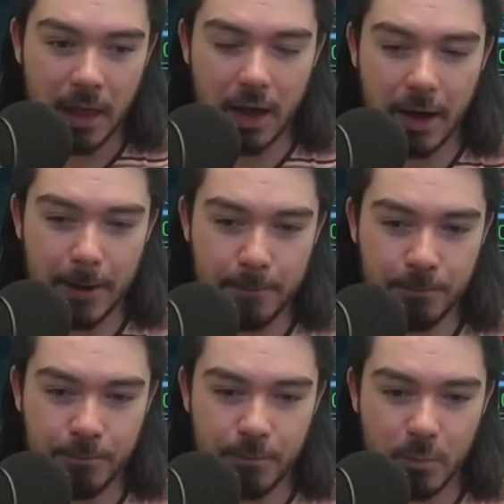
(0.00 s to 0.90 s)
Um,
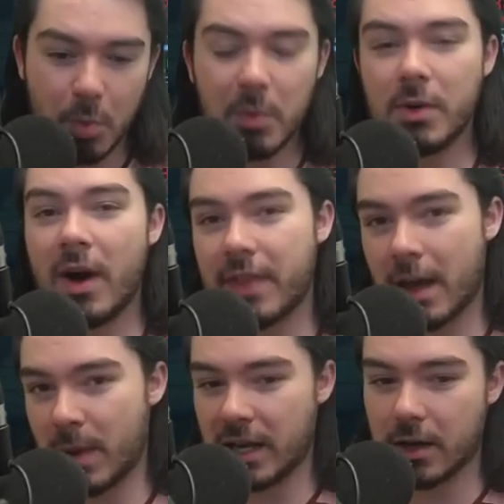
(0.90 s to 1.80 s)
but we don't have
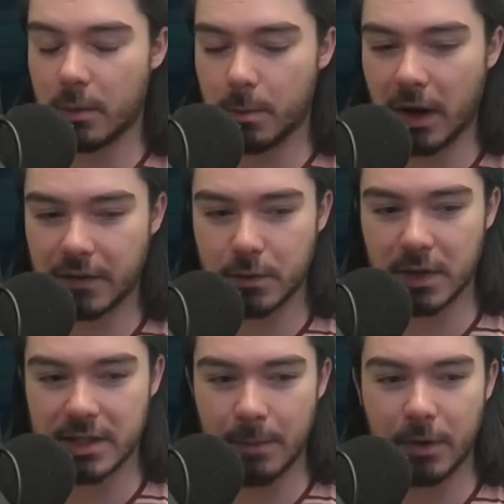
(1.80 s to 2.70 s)
that many good buffs. For
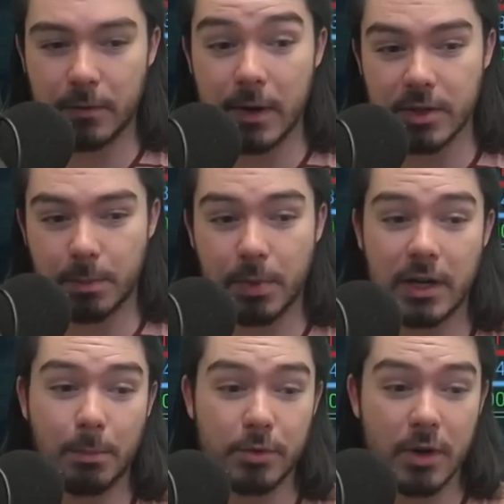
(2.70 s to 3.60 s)
example, if we were to
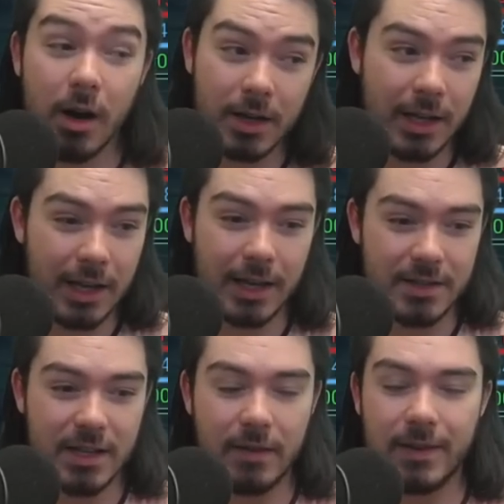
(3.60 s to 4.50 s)
put a Brogni in
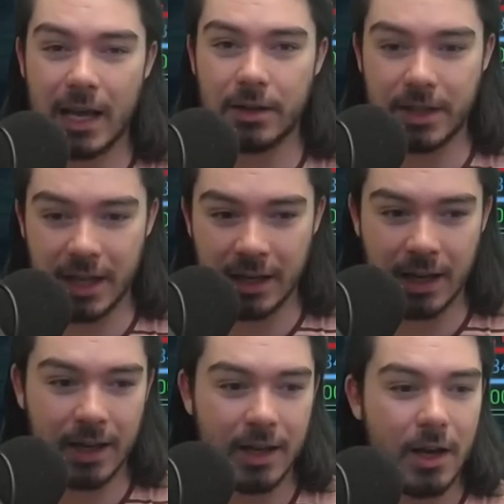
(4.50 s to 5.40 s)
instead of
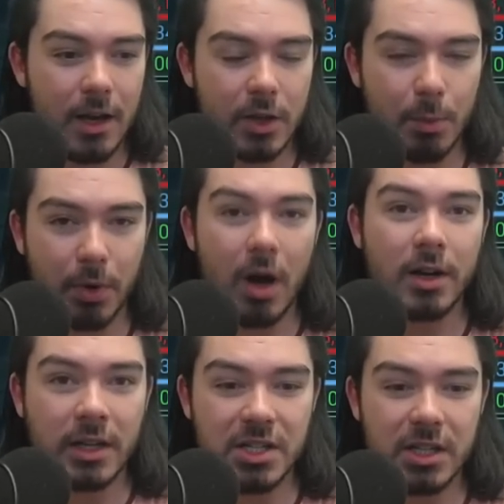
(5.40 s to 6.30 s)
Yellergina, the
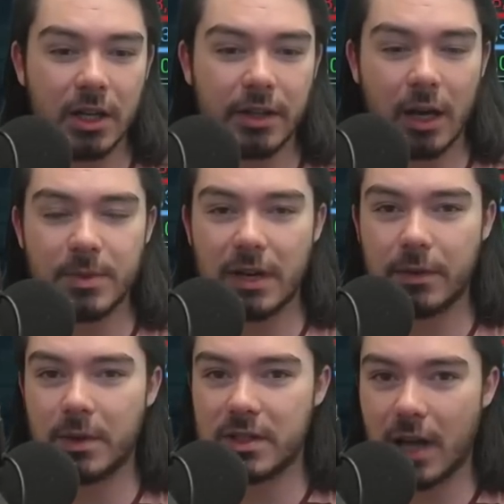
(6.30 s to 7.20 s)
Brogni shield helps
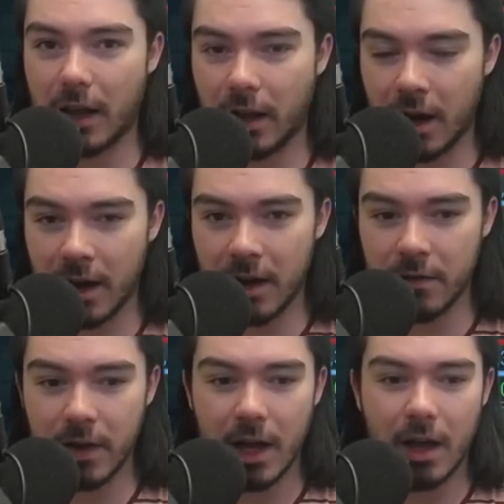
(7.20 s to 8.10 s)
everyone stay
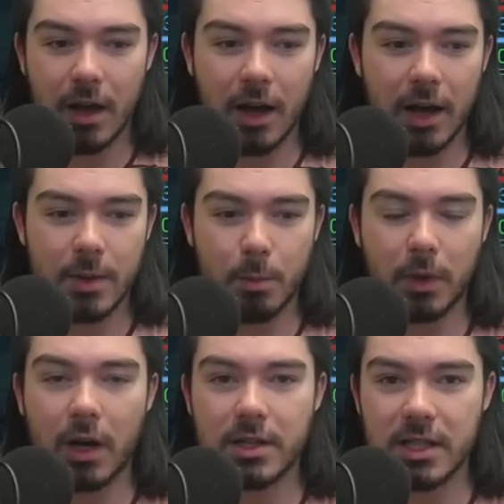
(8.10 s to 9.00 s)
alive. Uh, the
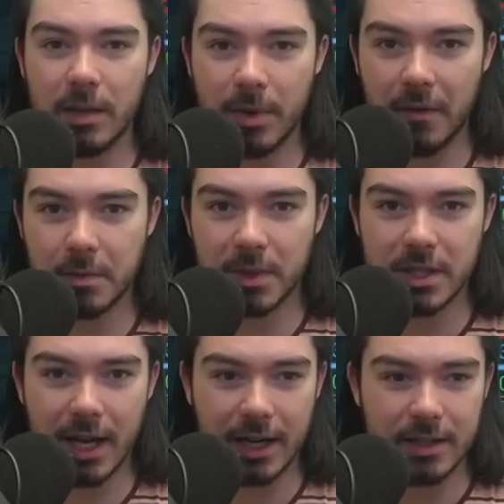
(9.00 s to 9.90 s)
block debuffs
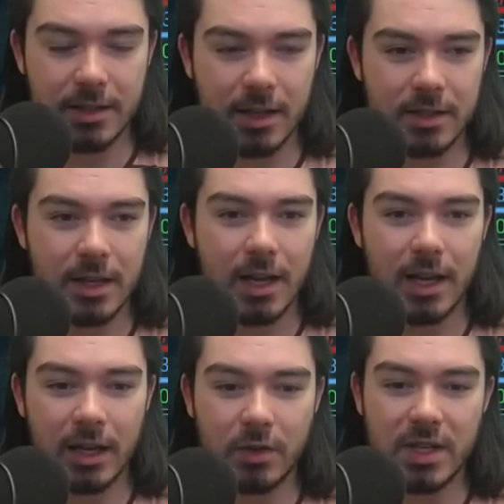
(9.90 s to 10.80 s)
protects us.
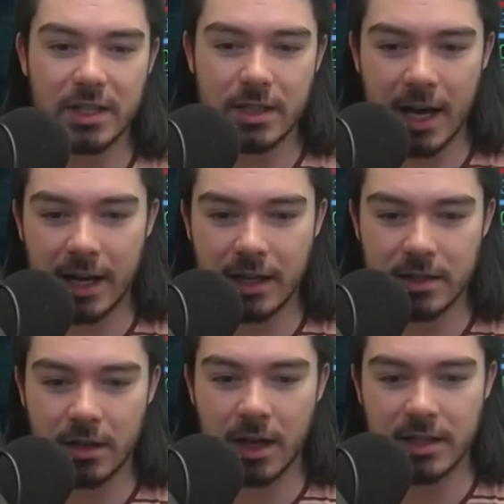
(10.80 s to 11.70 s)
Increased attack
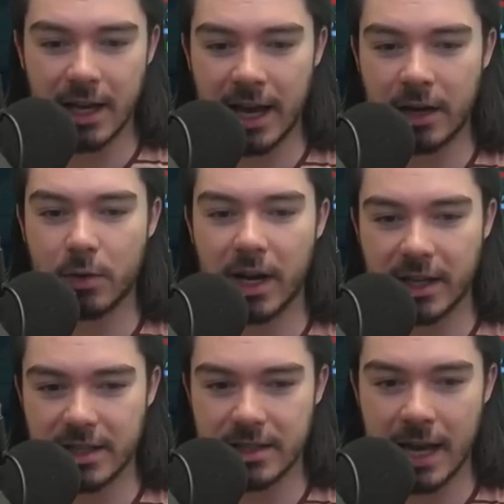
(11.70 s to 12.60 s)
is nice. Anchorite
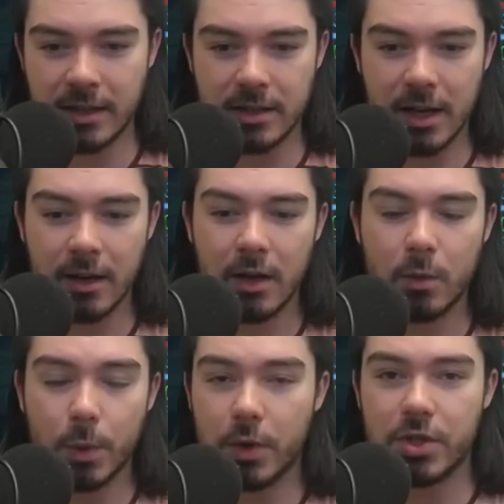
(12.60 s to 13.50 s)
extends it.
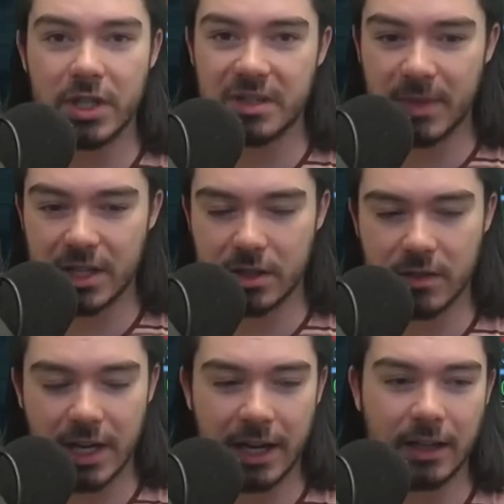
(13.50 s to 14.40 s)
Wuji is
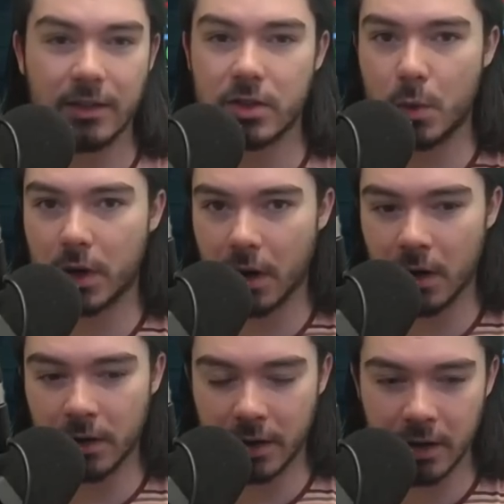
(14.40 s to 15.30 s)
mischief tanking, so we're
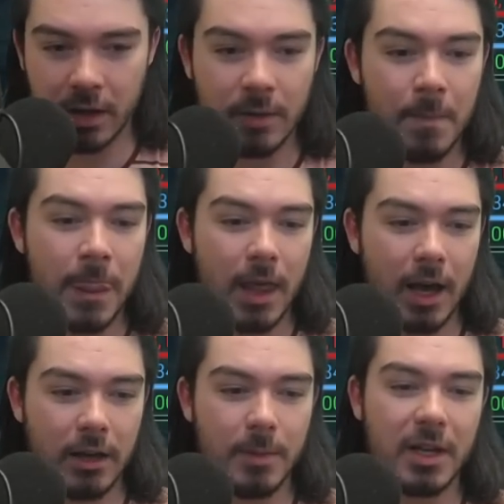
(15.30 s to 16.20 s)
all good.
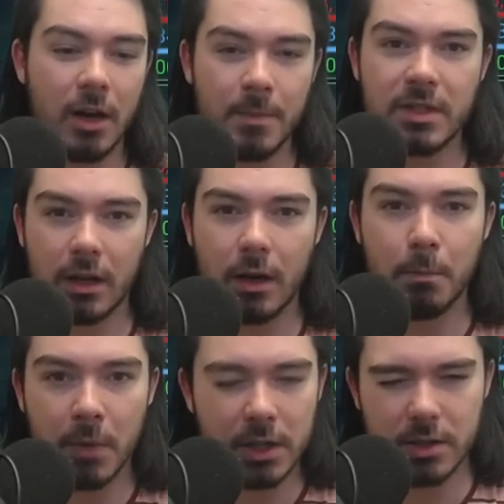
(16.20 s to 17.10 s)
And it becomes a, a
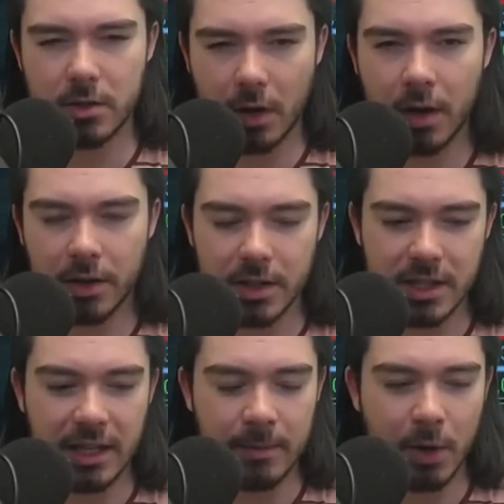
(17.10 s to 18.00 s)
much stronger
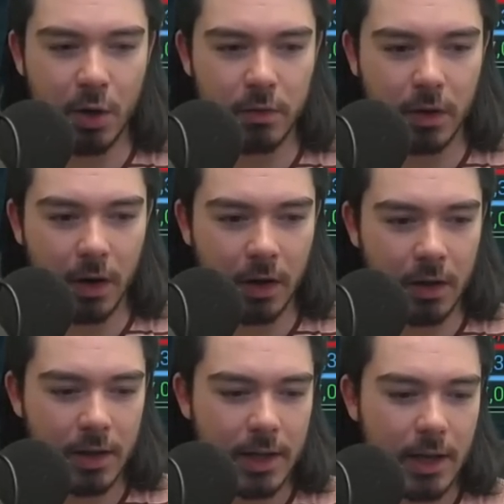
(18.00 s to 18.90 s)
team
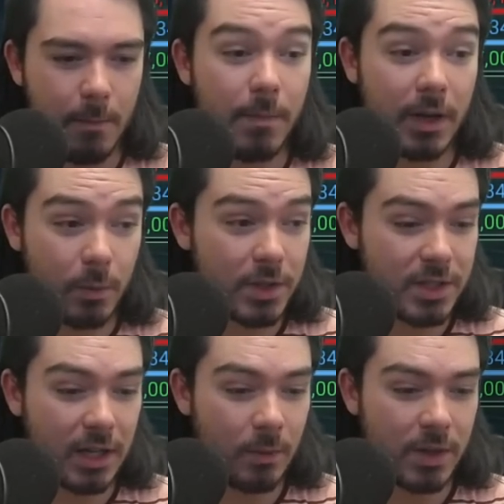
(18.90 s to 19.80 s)
overall but we're
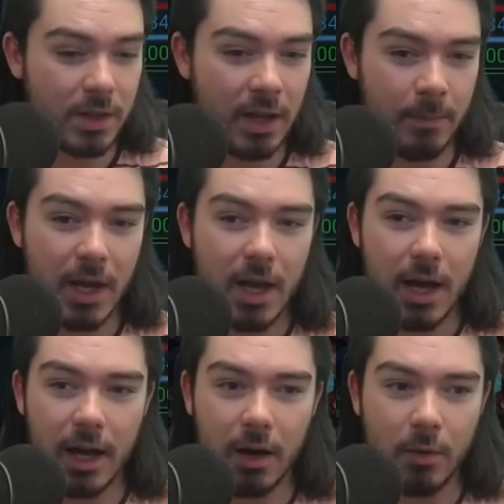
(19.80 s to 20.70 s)
sticking with the theme.
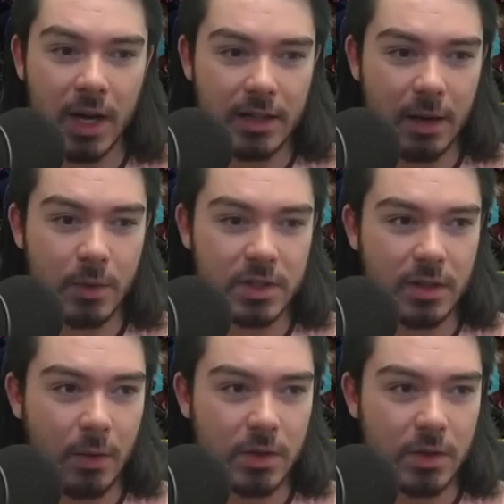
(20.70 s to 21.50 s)
Uh, that was that was